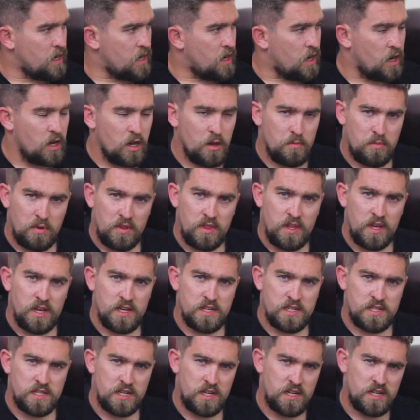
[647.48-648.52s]
I opened
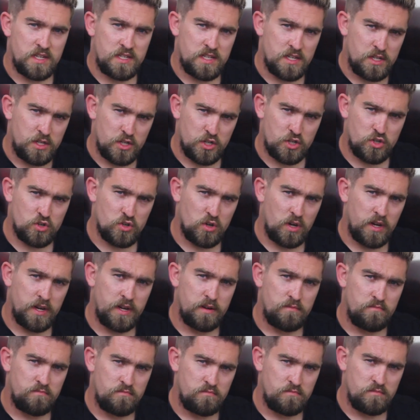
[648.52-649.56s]
this and I said, just try it,
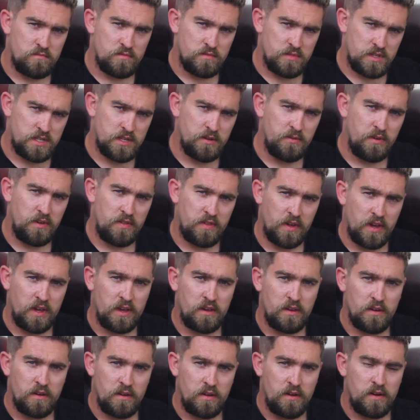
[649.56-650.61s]
see what you
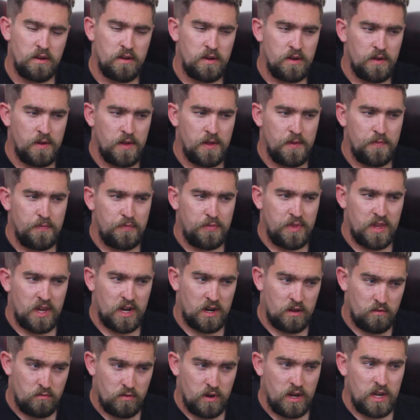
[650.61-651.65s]
think. And
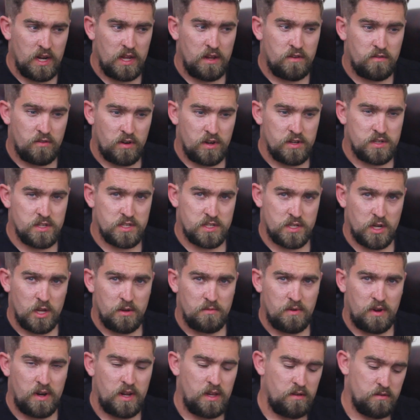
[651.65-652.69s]
I really tried to slow him
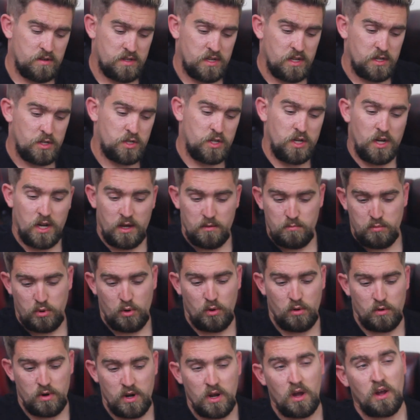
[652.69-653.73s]
down. He was literally like,
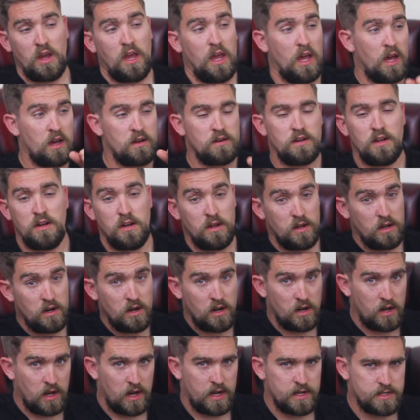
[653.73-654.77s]
pour it. Okay, I
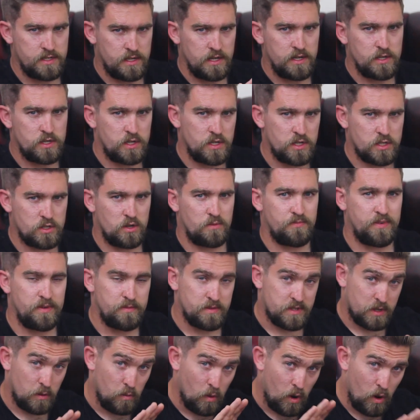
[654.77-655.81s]
know I had to literally stop him
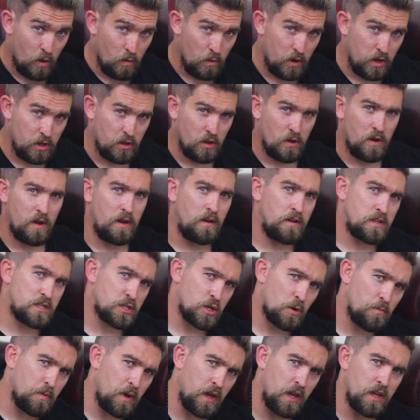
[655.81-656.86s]
and say, whoa, what are you doing?
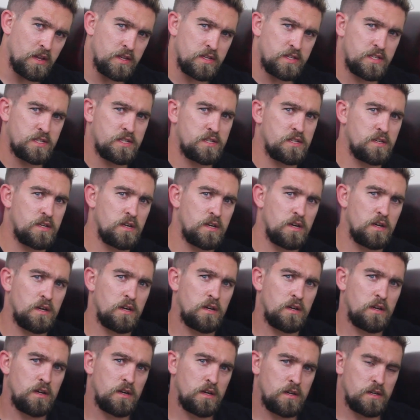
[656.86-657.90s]
Stop it.
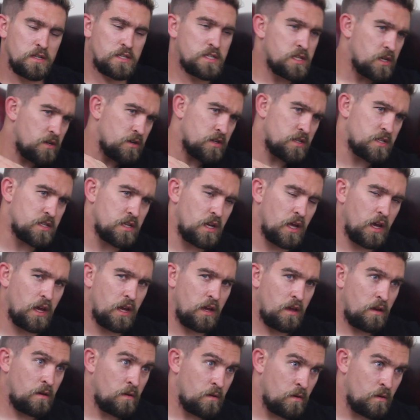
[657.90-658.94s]
Seriously.